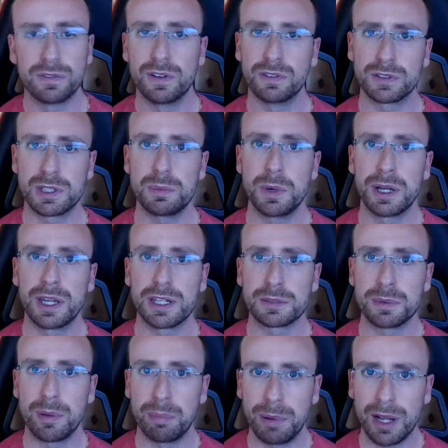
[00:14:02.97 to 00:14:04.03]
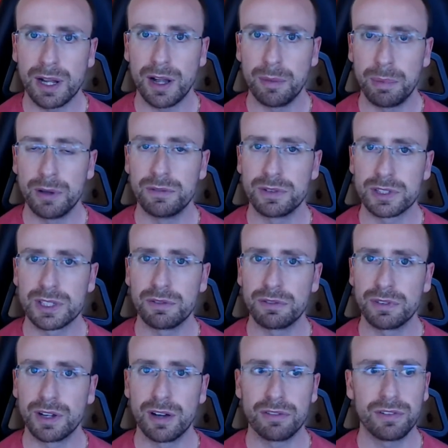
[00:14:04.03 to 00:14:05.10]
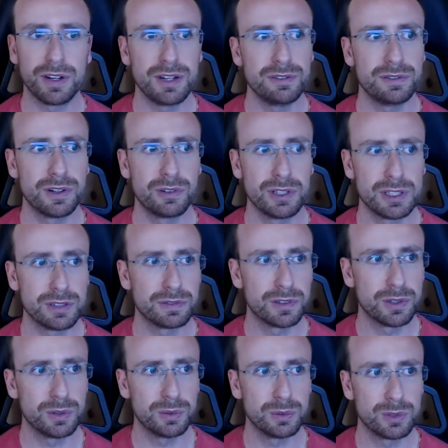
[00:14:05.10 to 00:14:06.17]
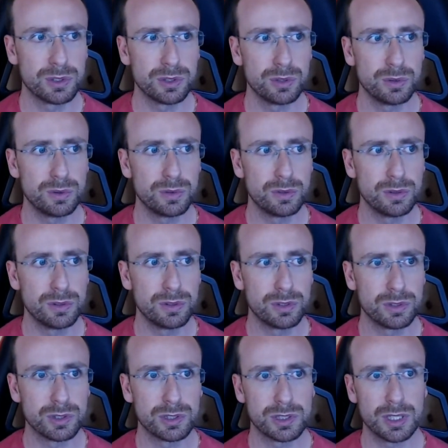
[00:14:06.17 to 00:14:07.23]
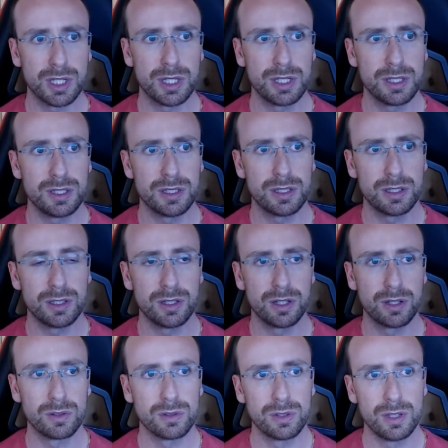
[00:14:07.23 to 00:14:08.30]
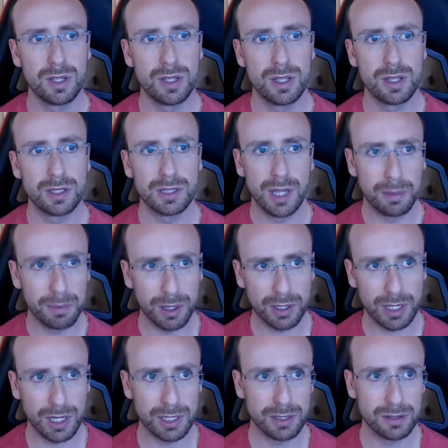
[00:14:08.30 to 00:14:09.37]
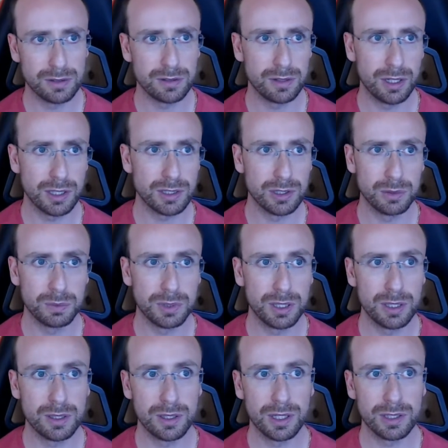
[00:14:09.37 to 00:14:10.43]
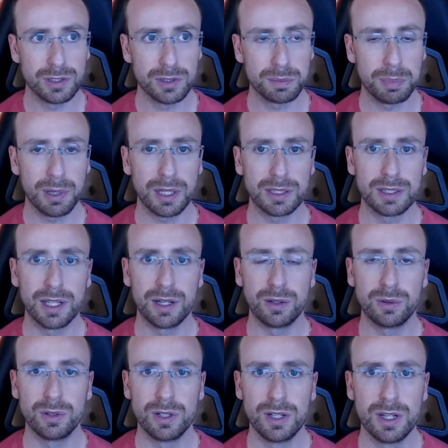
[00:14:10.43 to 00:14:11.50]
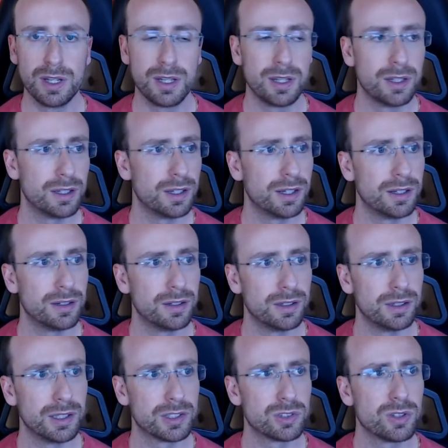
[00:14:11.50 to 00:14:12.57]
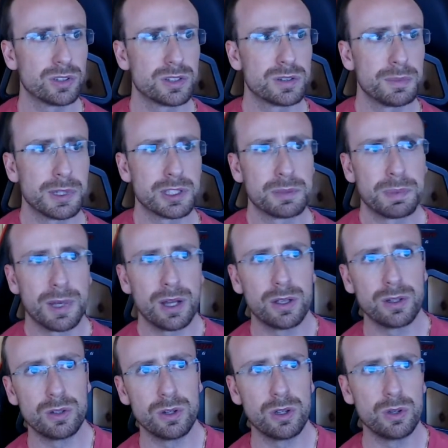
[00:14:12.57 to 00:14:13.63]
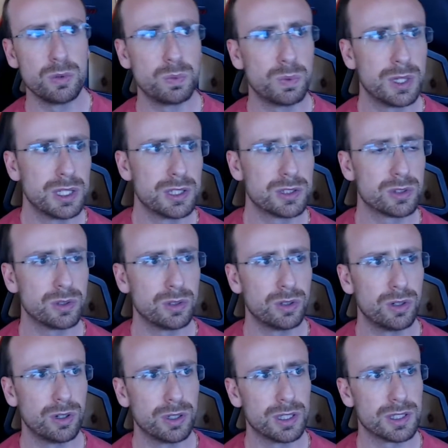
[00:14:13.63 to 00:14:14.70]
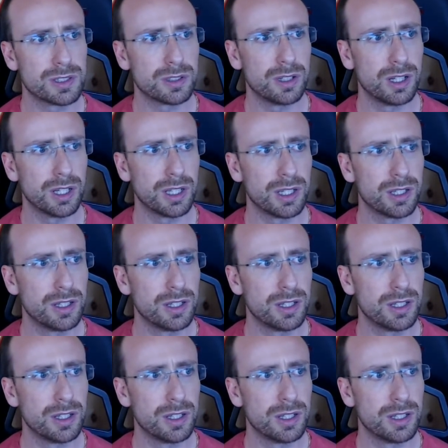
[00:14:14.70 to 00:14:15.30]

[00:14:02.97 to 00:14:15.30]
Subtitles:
someone gets my back up over something, I find it very difficult to just say, yeah, okay, like, you win, and just back down. And it's not so much about who wins or not. It's like